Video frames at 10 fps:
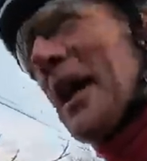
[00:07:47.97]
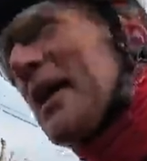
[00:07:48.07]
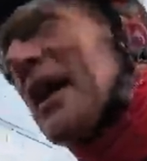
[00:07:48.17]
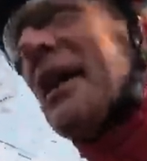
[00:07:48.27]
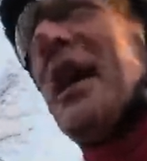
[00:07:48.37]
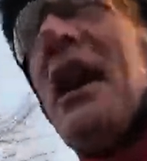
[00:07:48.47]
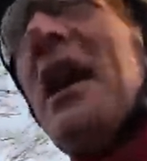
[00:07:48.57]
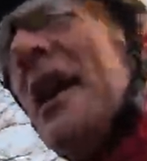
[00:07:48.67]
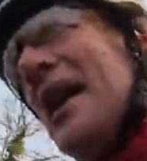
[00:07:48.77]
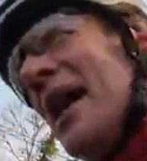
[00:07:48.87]
you know,
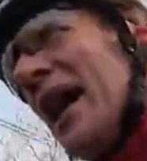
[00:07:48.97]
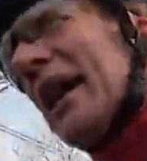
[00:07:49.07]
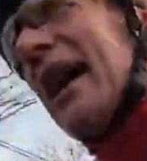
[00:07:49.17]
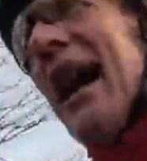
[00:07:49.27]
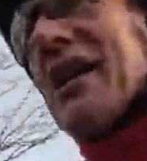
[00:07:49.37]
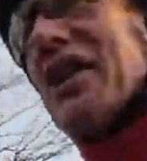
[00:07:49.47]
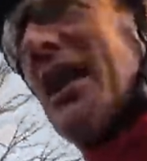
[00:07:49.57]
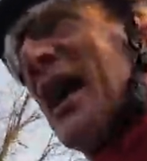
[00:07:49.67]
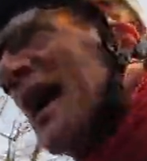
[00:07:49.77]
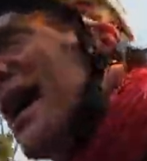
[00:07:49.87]
and
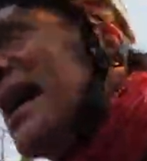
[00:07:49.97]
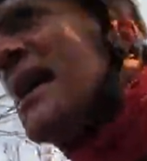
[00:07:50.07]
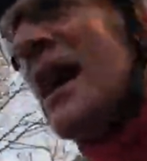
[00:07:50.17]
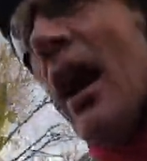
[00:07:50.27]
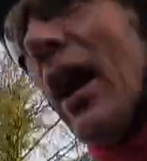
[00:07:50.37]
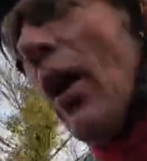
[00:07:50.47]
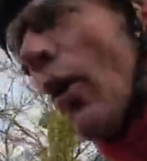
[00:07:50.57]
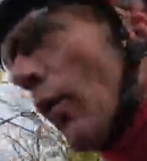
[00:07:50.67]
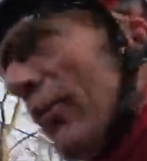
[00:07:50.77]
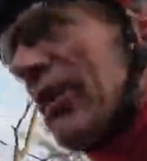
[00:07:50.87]
catching
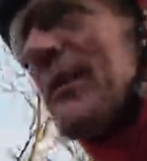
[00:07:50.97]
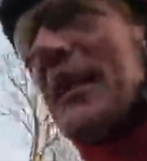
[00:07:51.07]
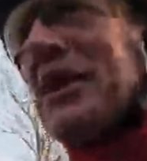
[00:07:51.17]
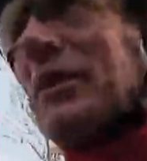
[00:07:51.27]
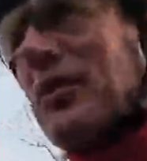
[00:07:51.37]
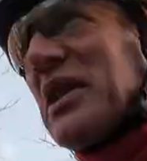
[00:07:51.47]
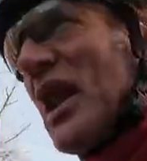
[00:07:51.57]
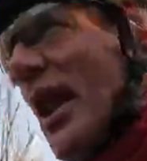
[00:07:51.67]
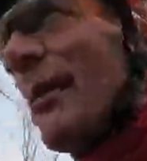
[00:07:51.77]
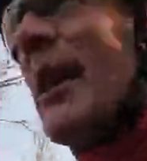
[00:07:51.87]
all pretty much all the
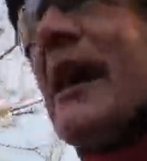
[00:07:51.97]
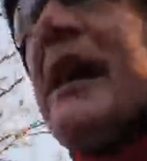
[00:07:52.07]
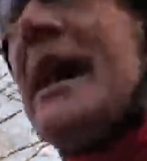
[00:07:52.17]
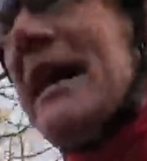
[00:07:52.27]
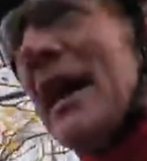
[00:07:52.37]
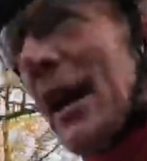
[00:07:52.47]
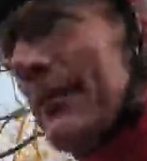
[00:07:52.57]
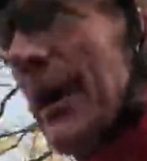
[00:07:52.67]
time, and